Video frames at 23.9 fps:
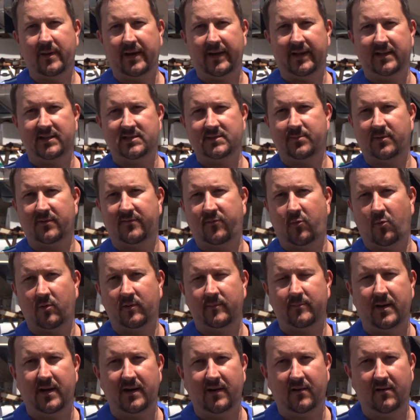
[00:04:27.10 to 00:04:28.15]
maintenance
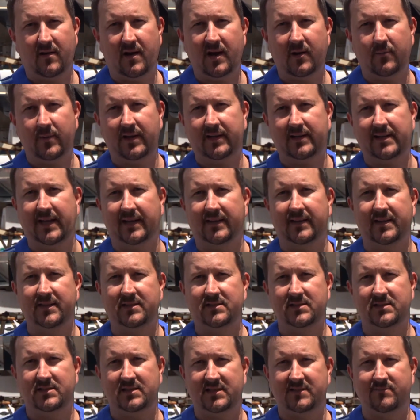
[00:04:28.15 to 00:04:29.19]
performed by our highway
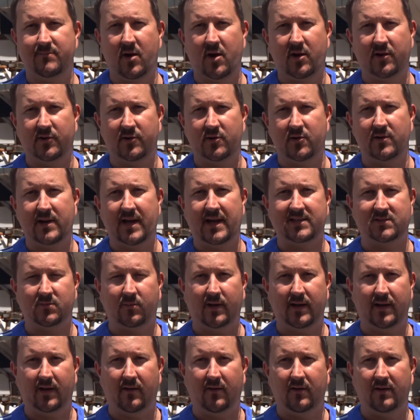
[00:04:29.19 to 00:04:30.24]
technicians is monitored as
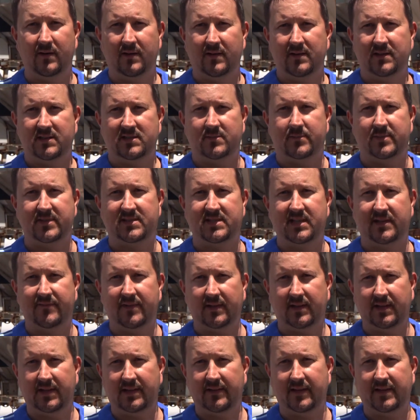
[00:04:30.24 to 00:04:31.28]
well,
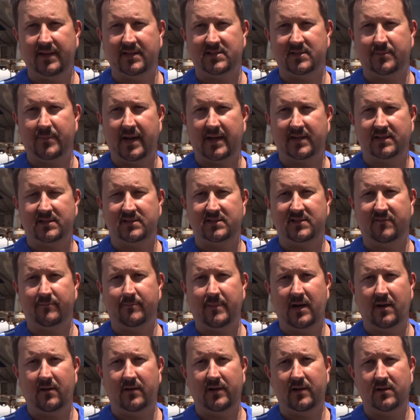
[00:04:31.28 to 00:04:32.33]
specifically the inspections of
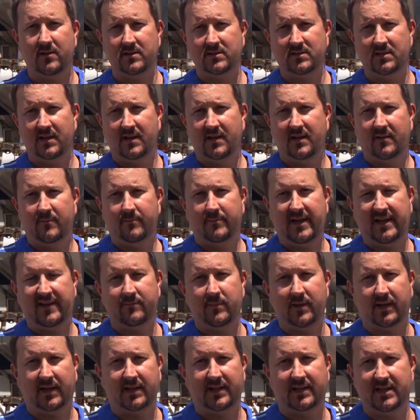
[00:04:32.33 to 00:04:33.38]
barriers,
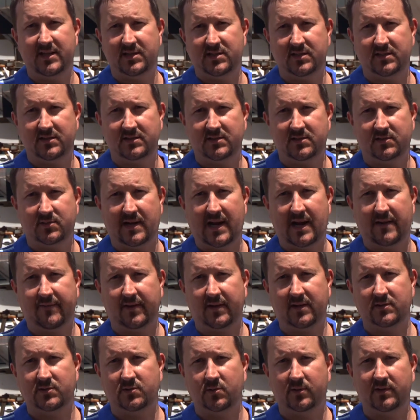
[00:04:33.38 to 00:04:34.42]
pavement conditions,
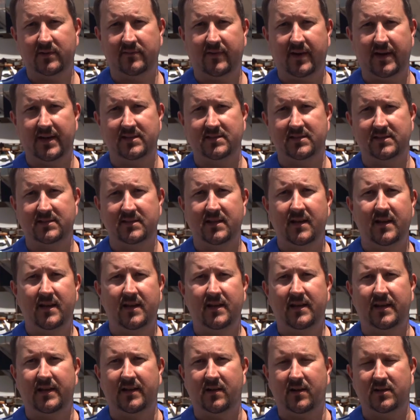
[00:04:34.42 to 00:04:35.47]
traffic control devices,
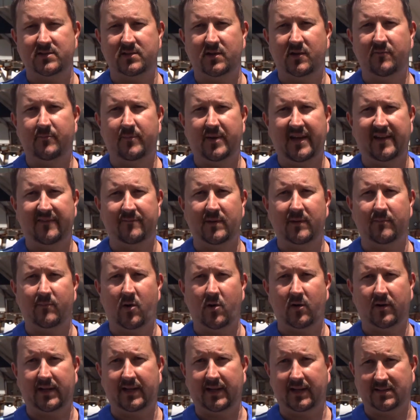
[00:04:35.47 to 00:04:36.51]
and also pavement
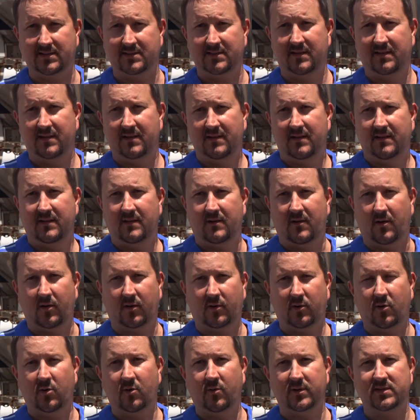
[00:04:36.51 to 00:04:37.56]
markings. Our
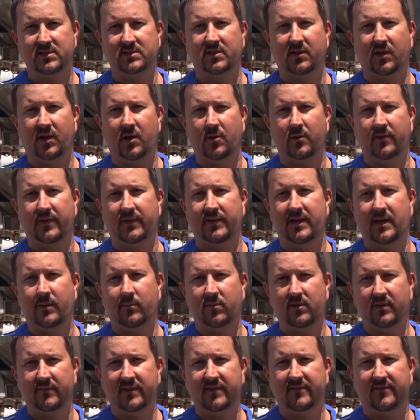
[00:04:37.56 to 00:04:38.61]
goal was to lower the
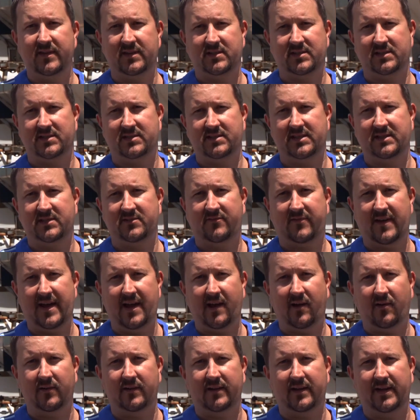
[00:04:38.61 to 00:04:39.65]
number of deficiencies
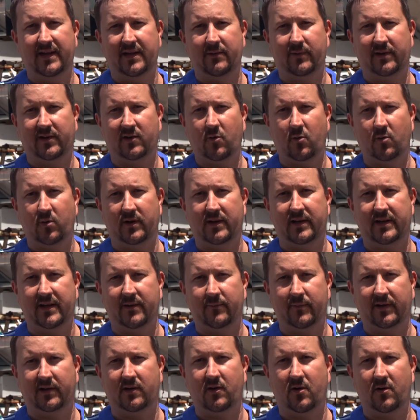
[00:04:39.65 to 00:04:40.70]
found and recorded
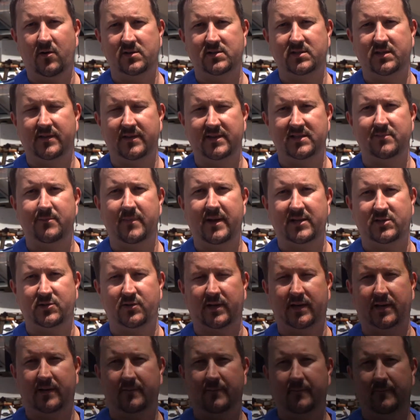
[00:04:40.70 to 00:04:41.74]
in regards to this
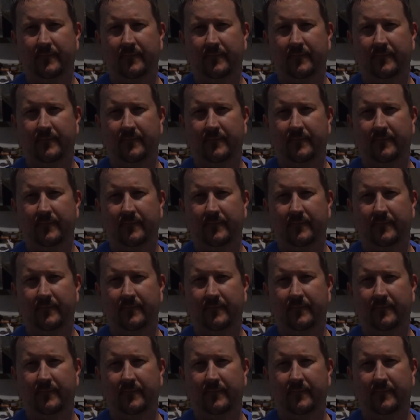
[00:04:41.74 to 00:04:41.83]
metric.